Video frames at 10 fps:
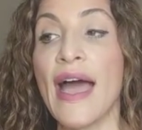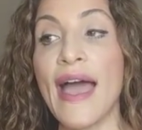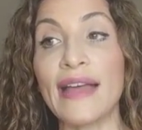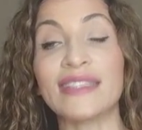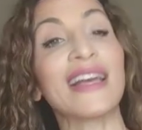
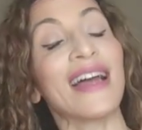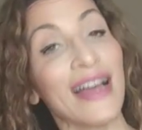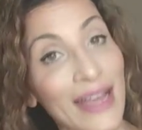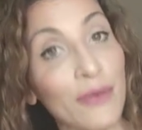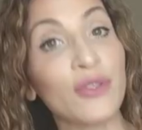And
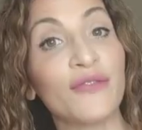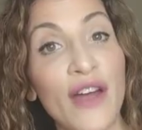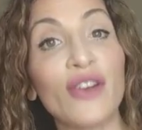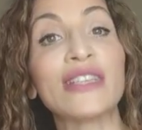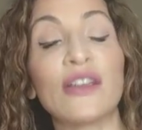it was
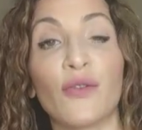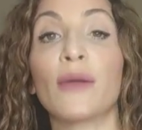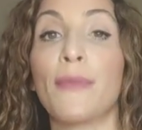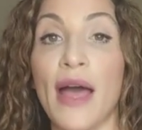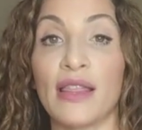very
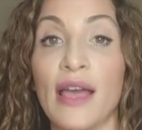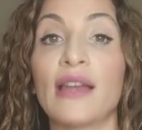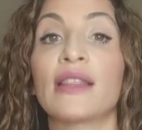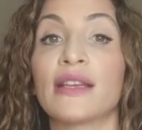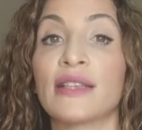different back
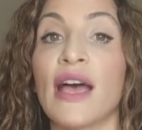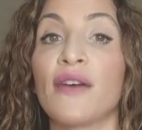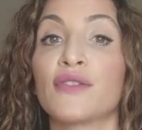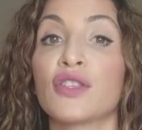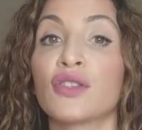then. Things
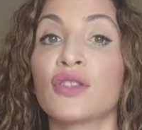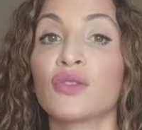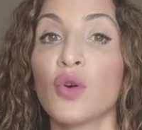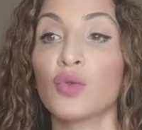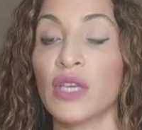have
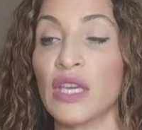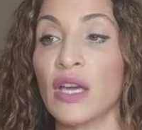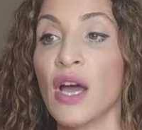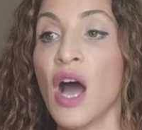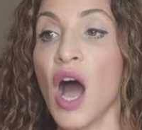
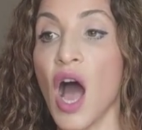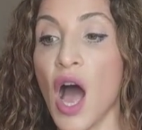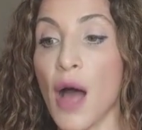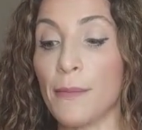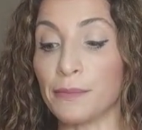slowly
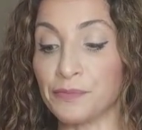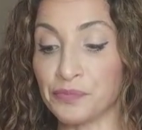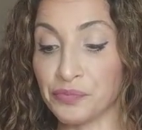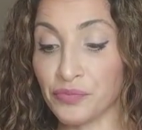um,